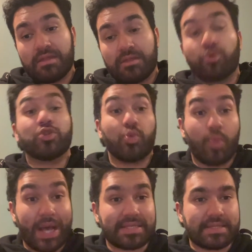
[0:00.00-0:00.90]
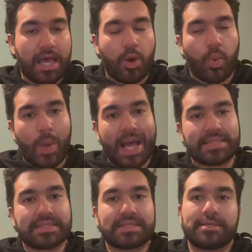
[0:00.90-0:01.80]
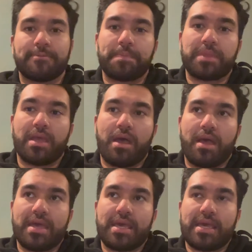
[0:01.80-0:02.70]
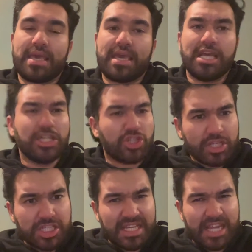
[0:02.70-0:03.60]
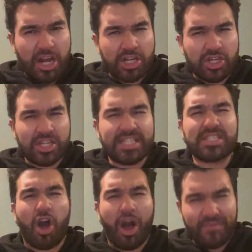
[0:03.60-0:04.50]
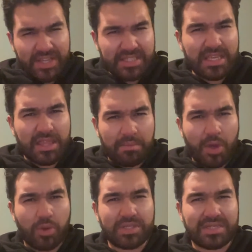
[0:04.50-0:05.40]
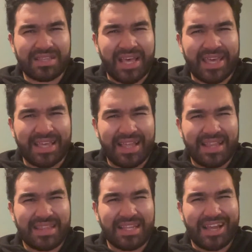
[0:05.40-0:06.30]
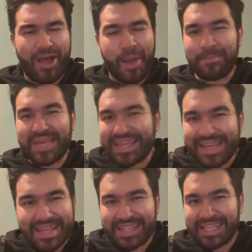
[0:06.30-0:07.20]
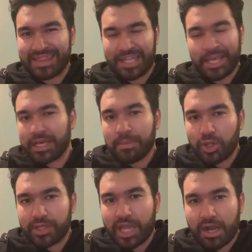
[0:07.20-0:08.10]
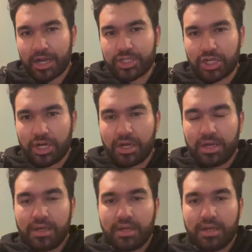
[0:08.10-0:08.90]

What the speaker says: we'll do West now. West, interesting character. He's obviously the most, like, immediately likable character,